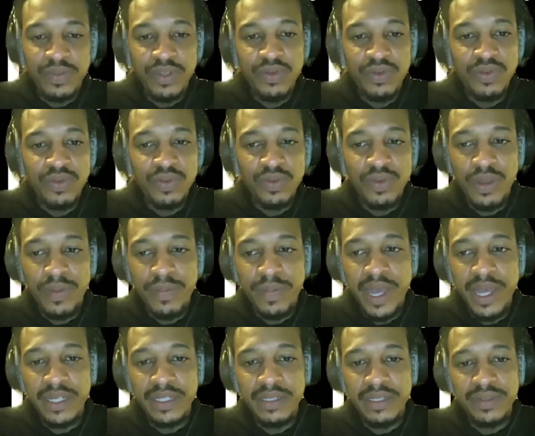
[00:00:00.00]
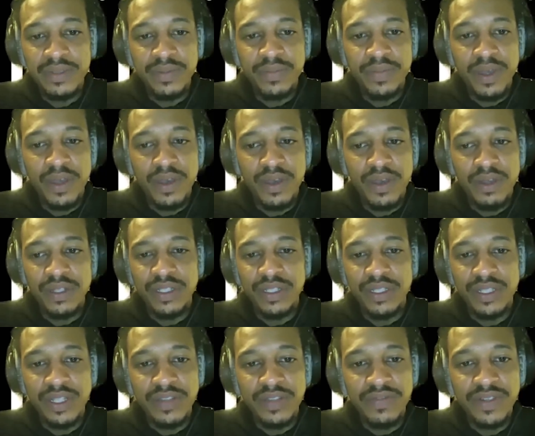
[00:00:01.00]
through Apocalypse of Paul
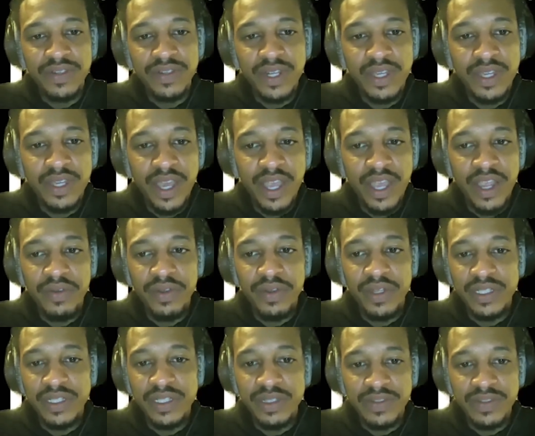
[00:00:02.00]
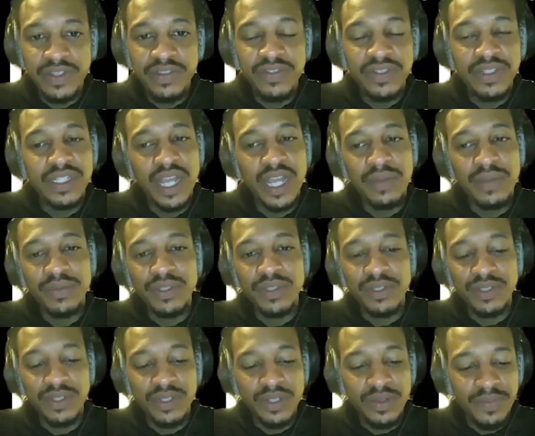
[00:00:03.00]
in different areas of different
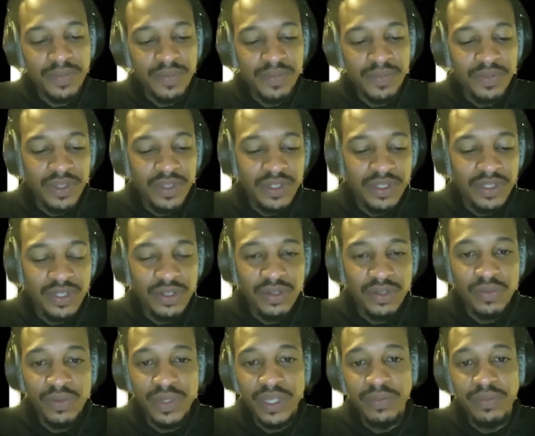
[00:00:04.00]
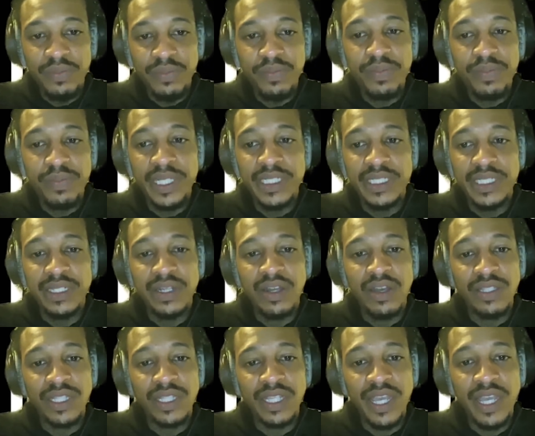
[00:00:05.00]
chapters, so that we can piece it
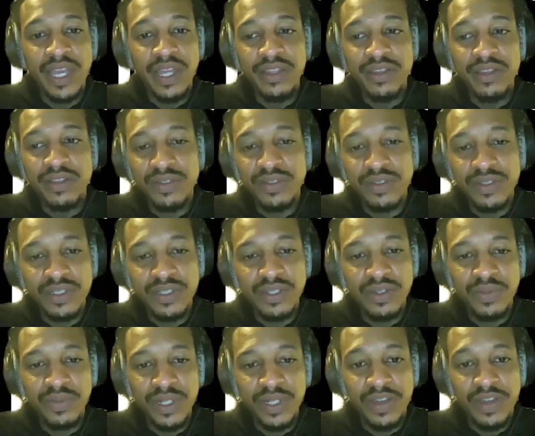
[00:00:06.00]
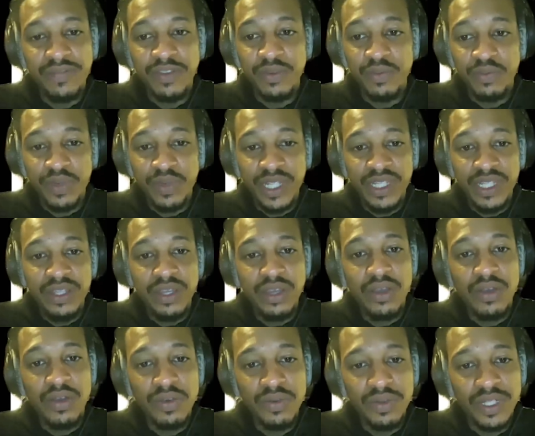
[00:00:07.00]
all together, so that we don't have to read the
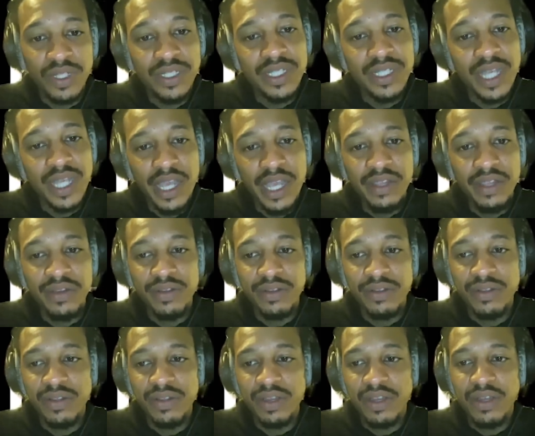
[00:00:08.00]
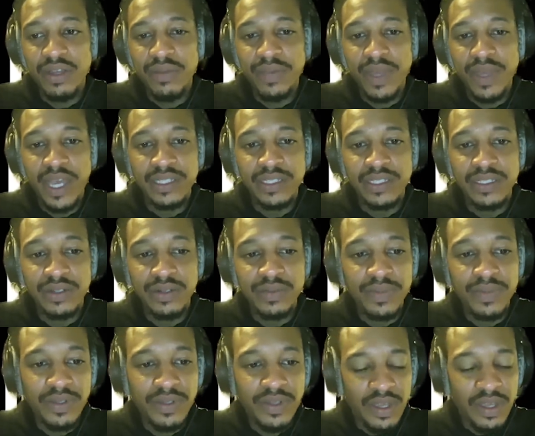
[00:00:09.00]
whole entire um, excerpt.
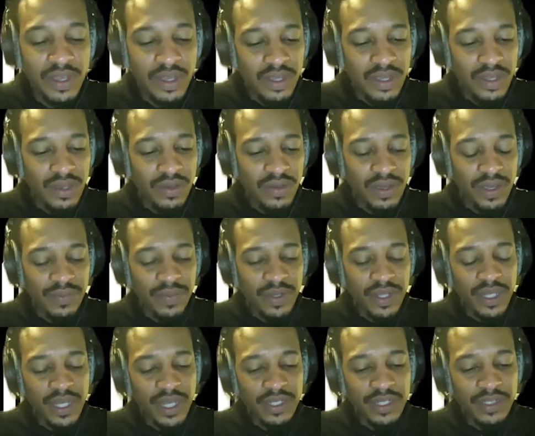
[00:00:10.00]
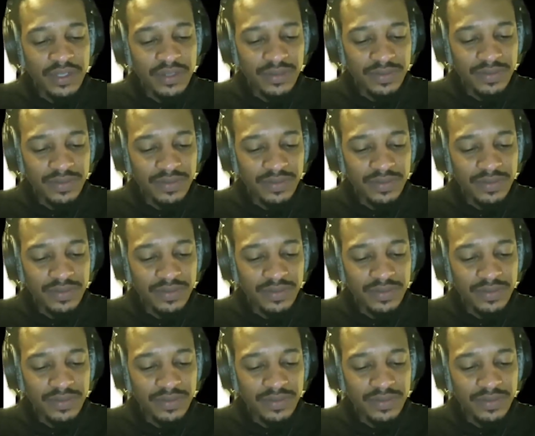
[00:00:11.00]
Go ahead, Brother Kassan.